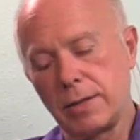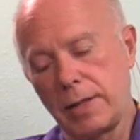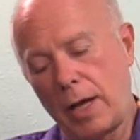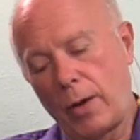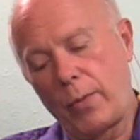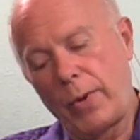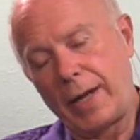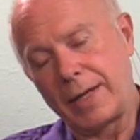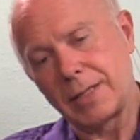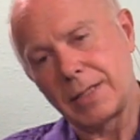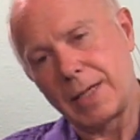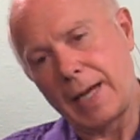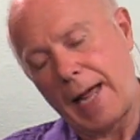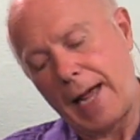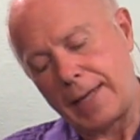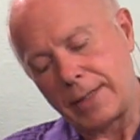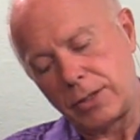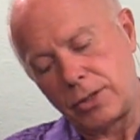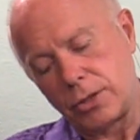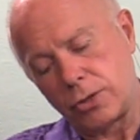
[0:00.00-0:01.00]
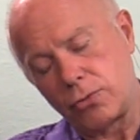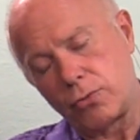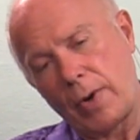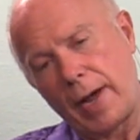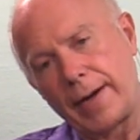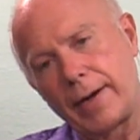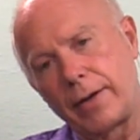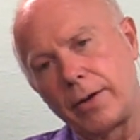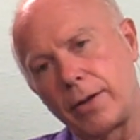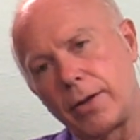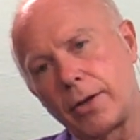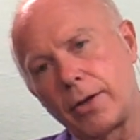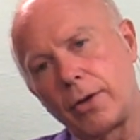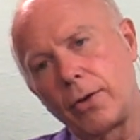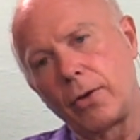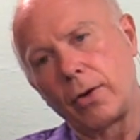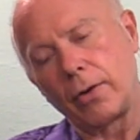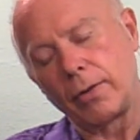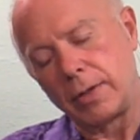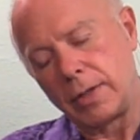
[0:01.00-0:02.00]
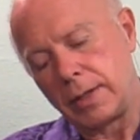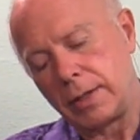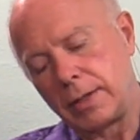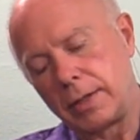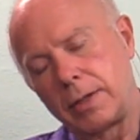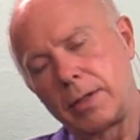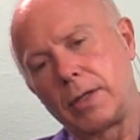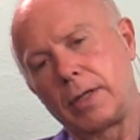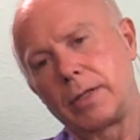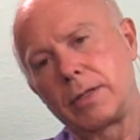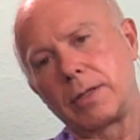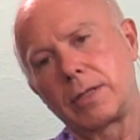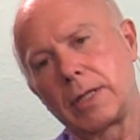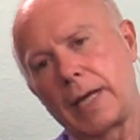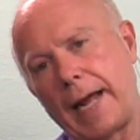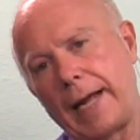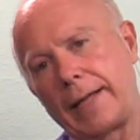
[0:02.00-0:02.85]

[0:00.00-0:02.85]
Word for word: That way it slides just right under the cooler. Slide